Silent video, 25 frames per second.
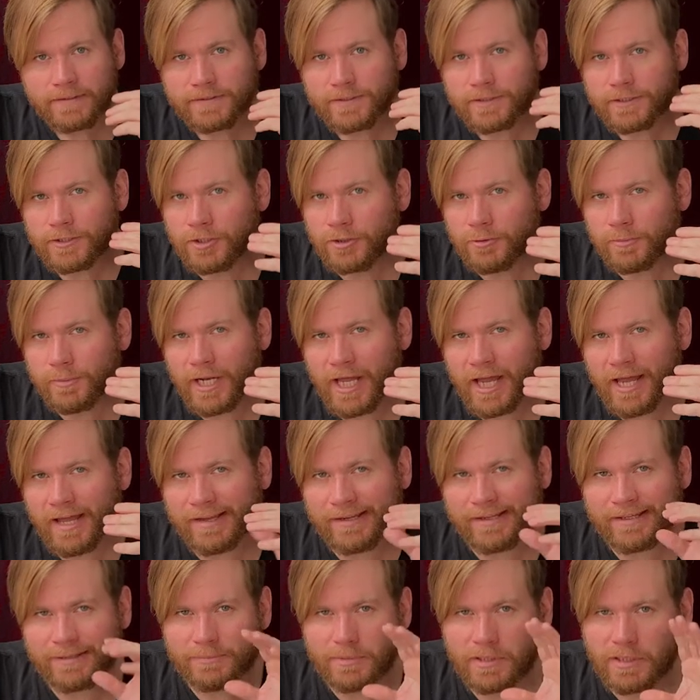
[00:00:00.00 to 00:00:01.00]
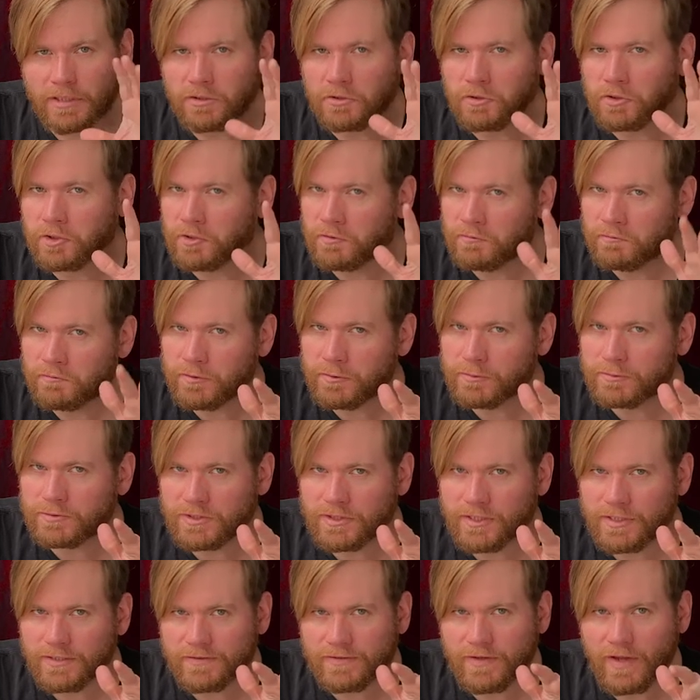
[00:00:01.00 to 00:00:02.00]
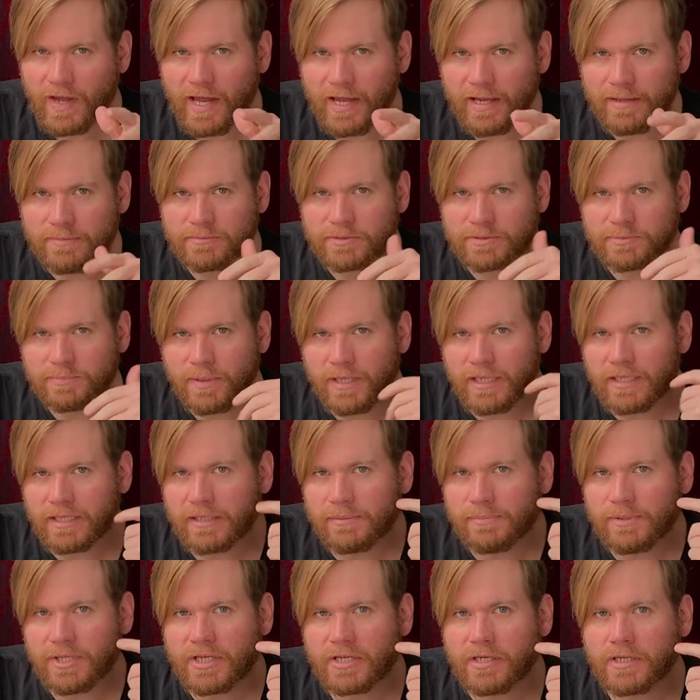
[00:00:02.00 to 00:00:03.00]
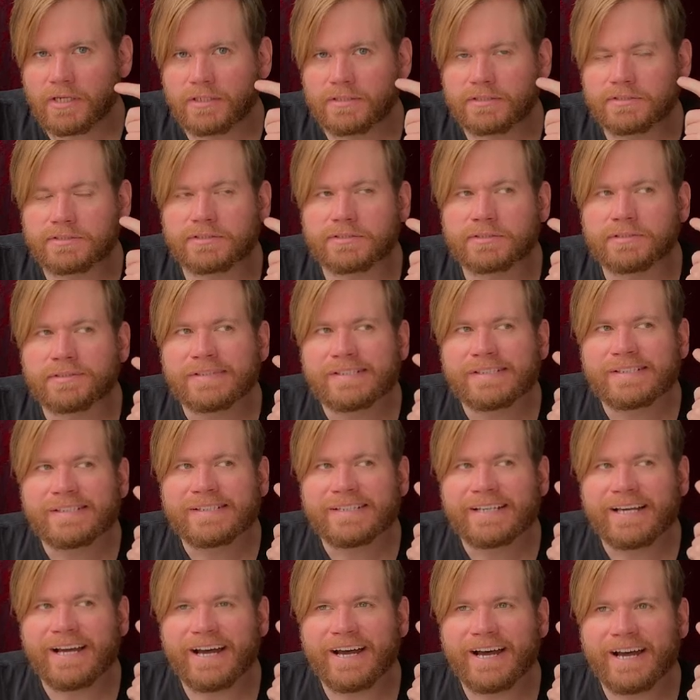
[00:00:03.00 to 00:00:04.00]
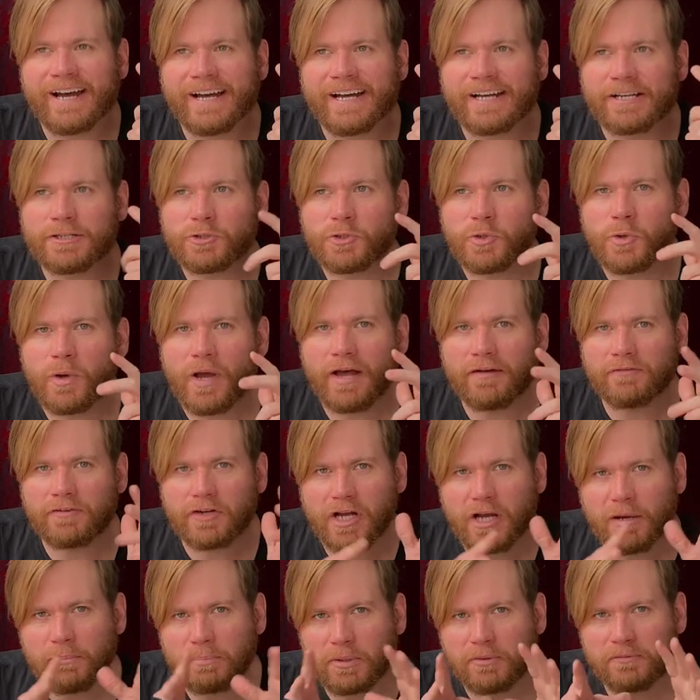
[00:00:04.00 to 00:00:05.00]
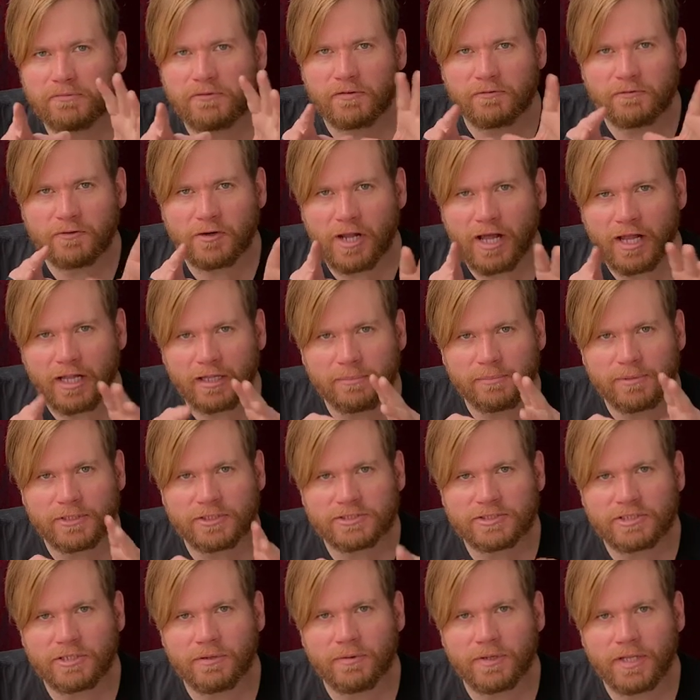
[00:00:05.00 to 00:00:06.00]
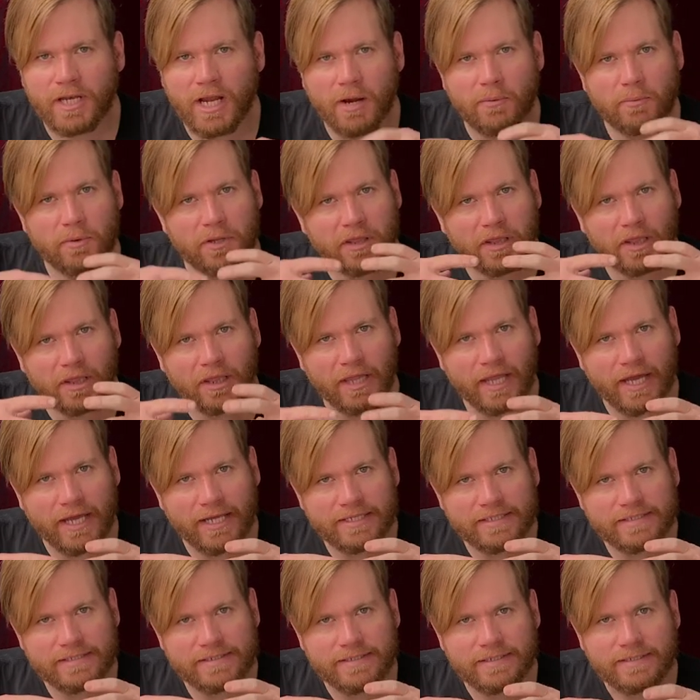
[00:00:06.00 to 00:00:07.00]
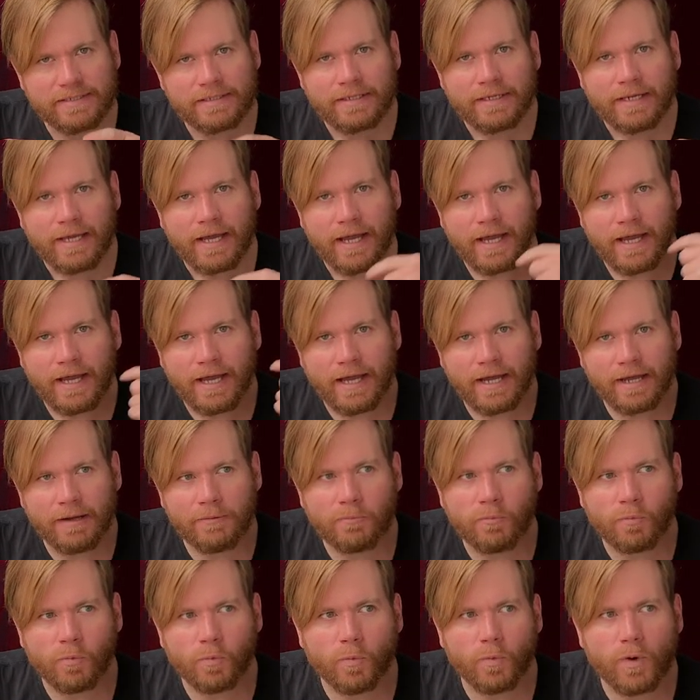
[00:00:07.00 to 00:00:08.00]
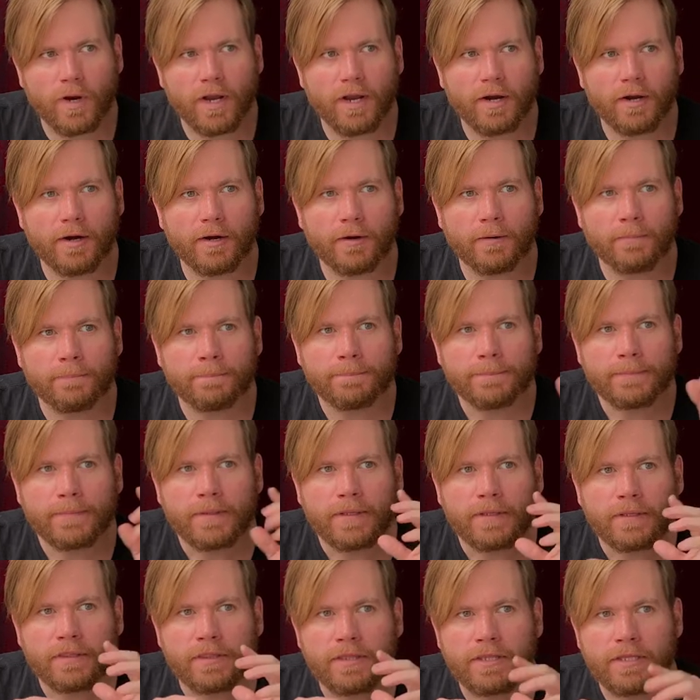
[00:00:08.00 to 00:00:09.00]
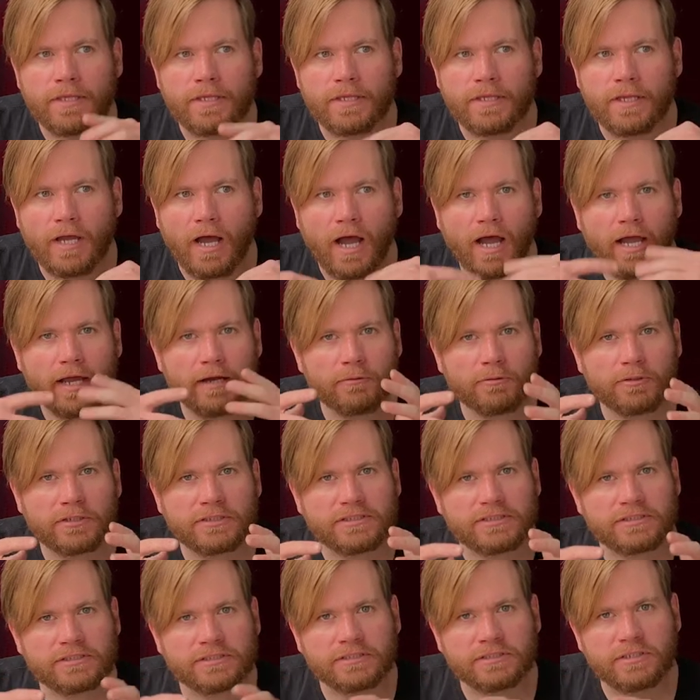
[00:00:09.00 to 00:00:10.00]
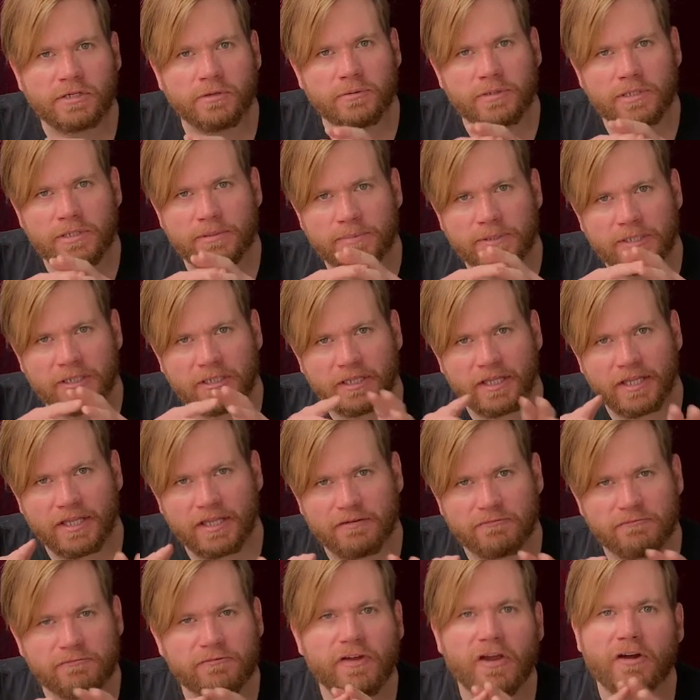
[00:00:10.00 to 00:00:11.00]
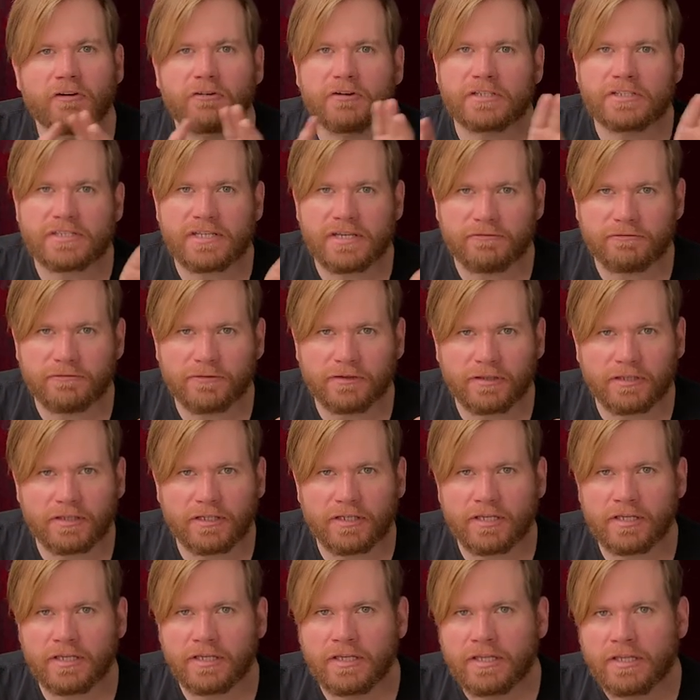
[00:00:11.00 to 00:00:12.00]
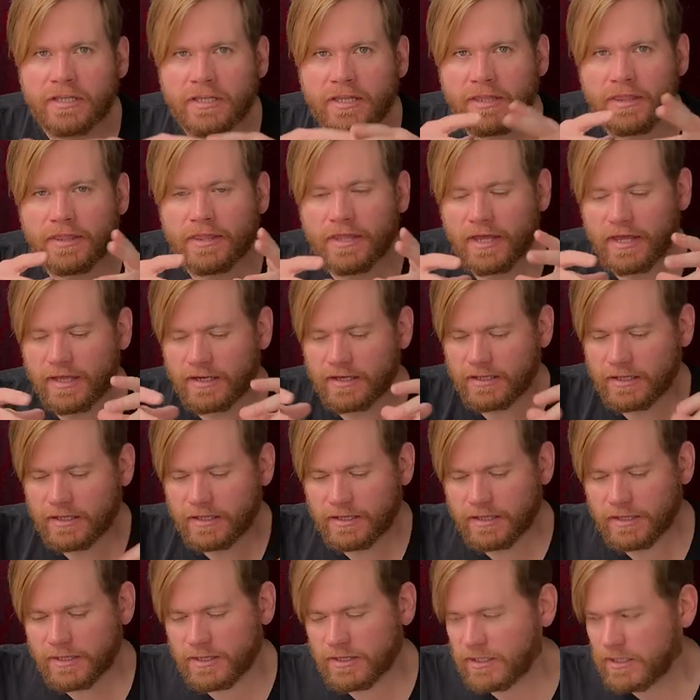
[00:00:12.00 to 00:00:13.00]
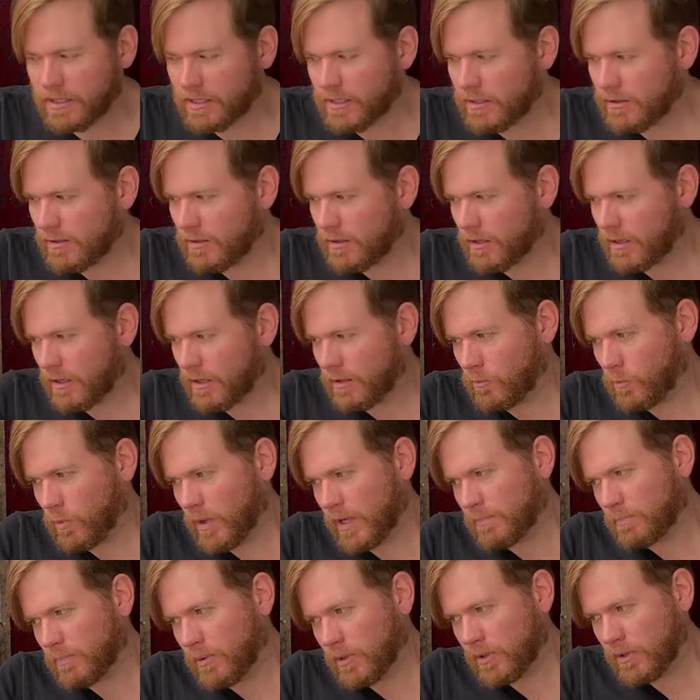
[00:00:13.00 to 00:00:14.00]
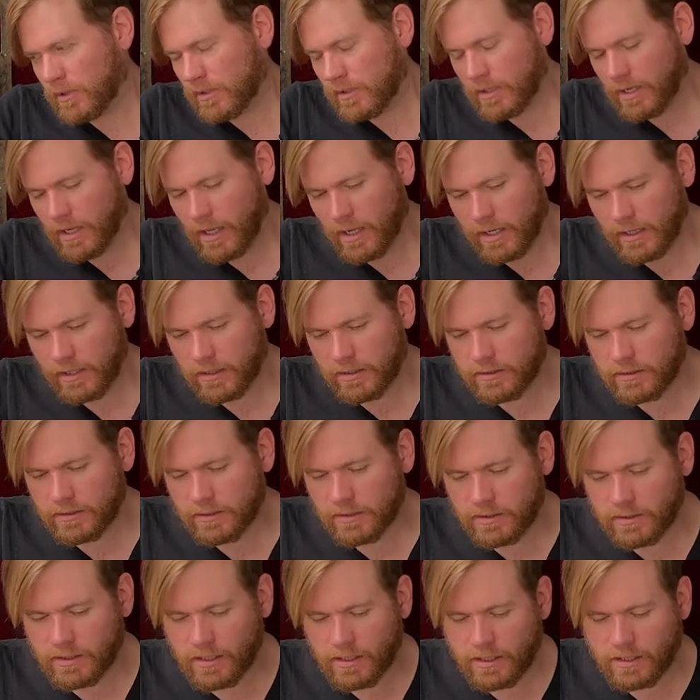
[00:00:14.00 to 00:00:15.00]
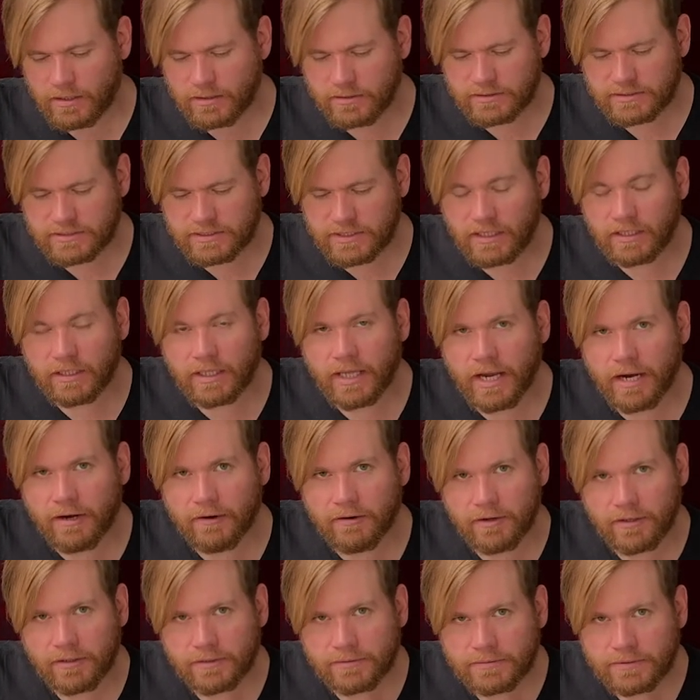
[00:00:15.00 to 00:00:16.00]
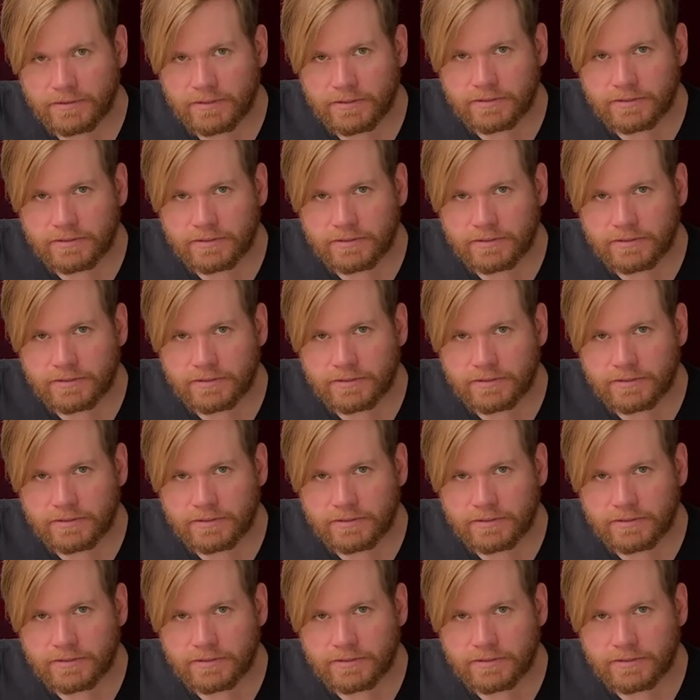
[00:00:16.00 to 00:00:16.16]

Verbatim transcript: The human eye can be a little confusing at times, mainly because you have a couple of different elements going on with light, where the iris is going to be lit very differently than the white part of the eye, the sclera.